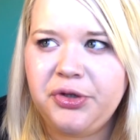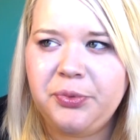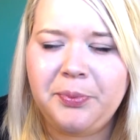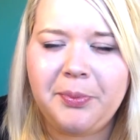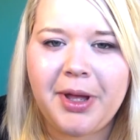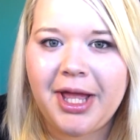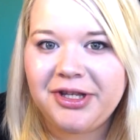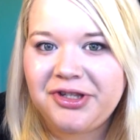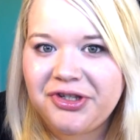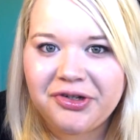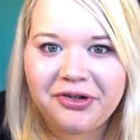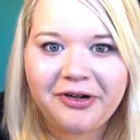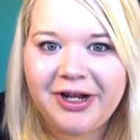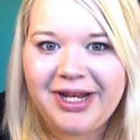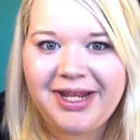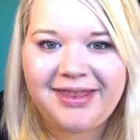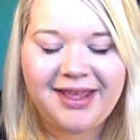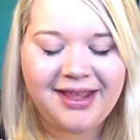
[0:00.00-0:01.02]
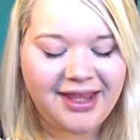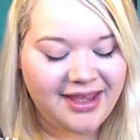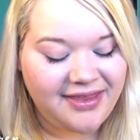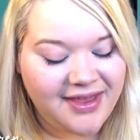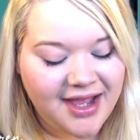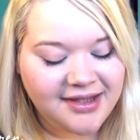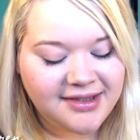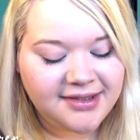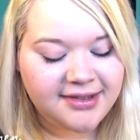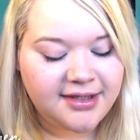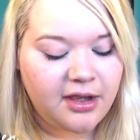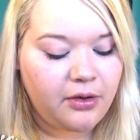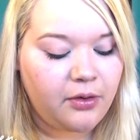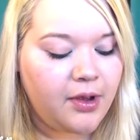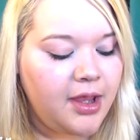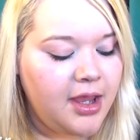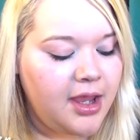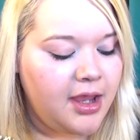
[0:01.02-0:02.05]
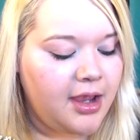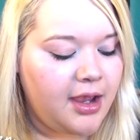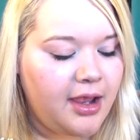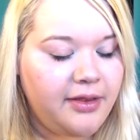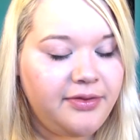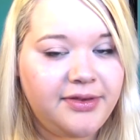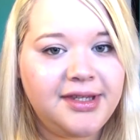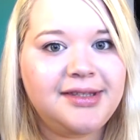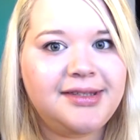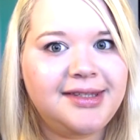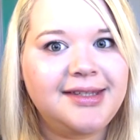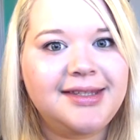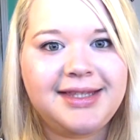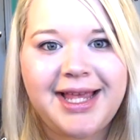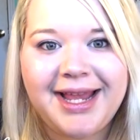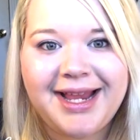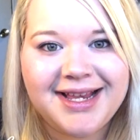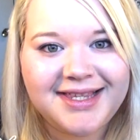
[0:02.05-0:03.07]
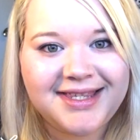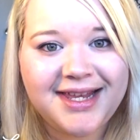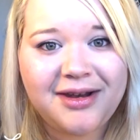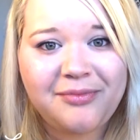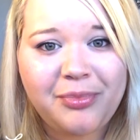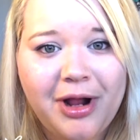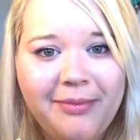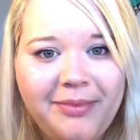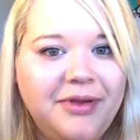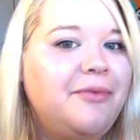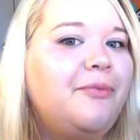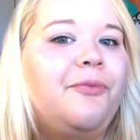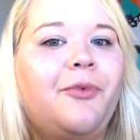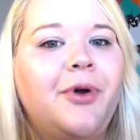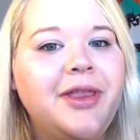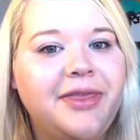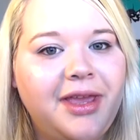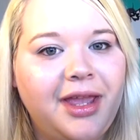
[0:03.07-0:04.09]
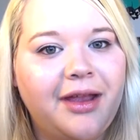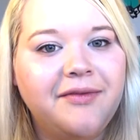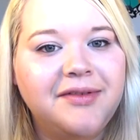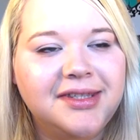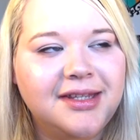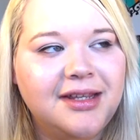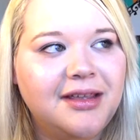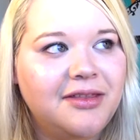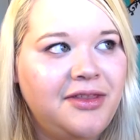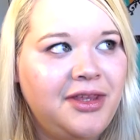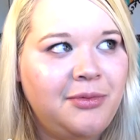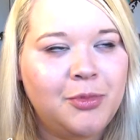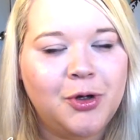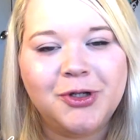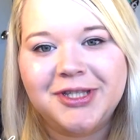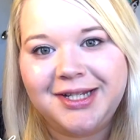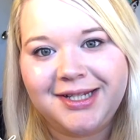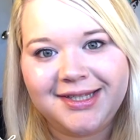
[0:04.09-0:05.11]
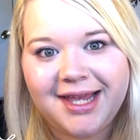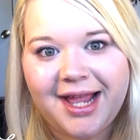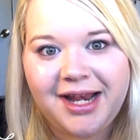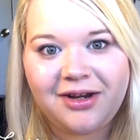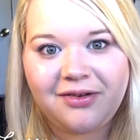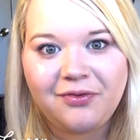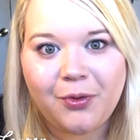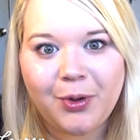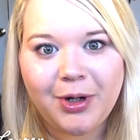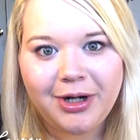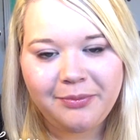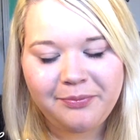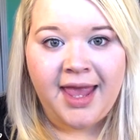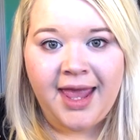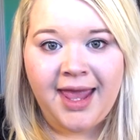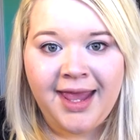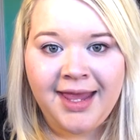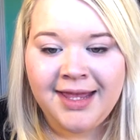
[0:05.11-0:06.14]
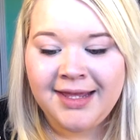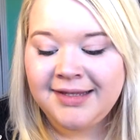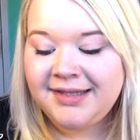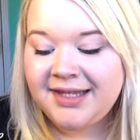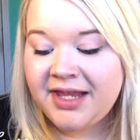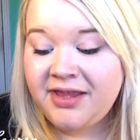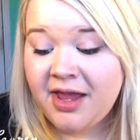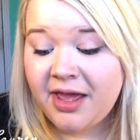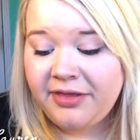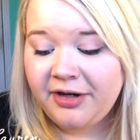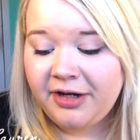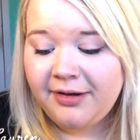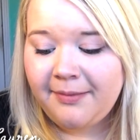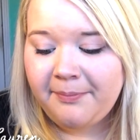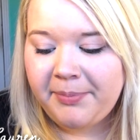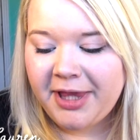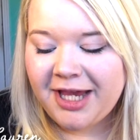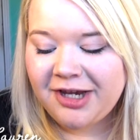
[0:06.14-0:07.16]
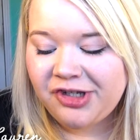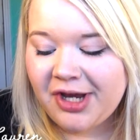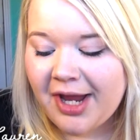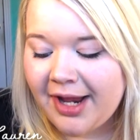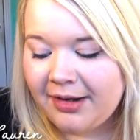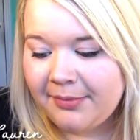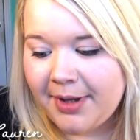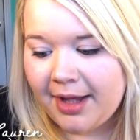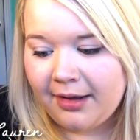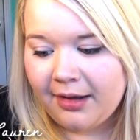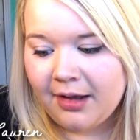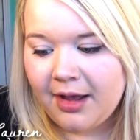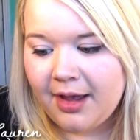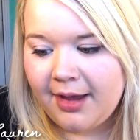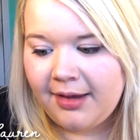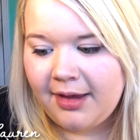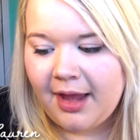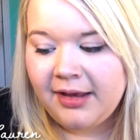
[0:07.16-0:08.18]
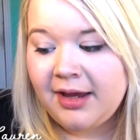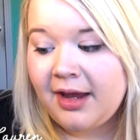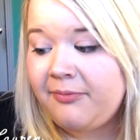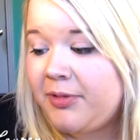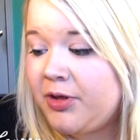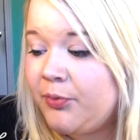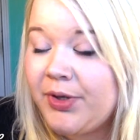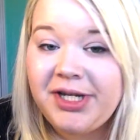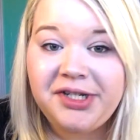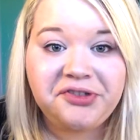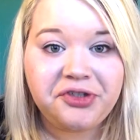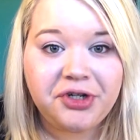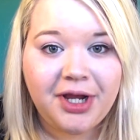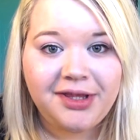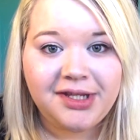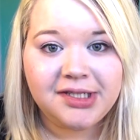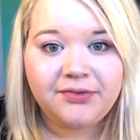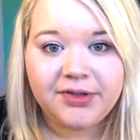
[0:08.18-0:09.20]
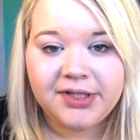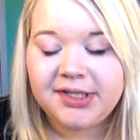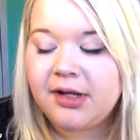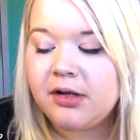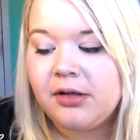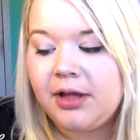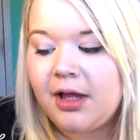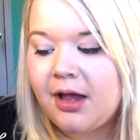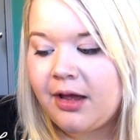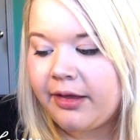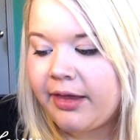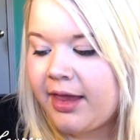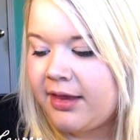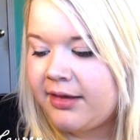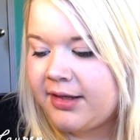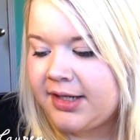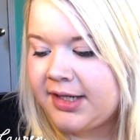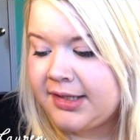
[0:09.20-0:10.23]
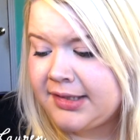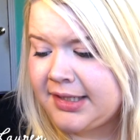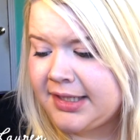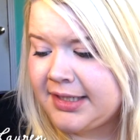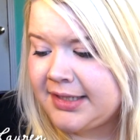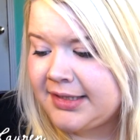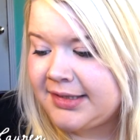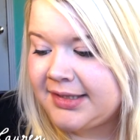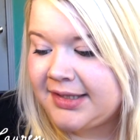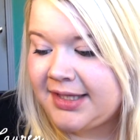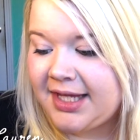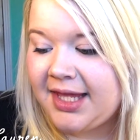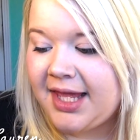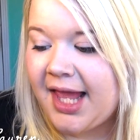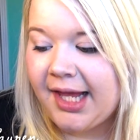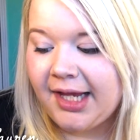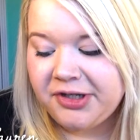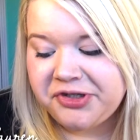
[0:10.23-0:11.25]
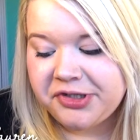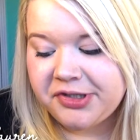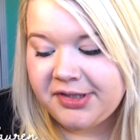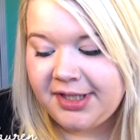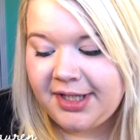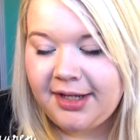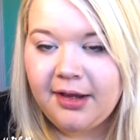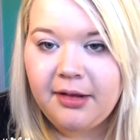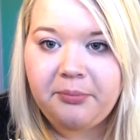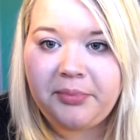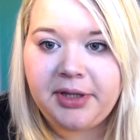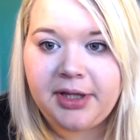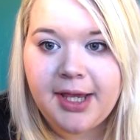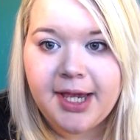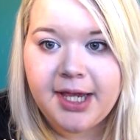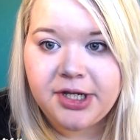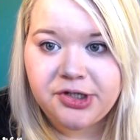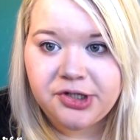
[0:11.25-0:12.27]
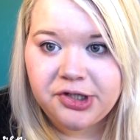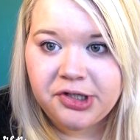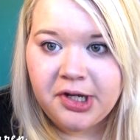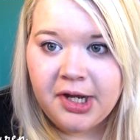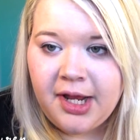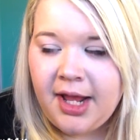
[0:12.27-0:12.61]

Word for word: much or anything like that. So this is, like I said, probably one thing I was like the most excited for. And another blush item I got, and I've been wanting to try these for so long, and it is the HD blush,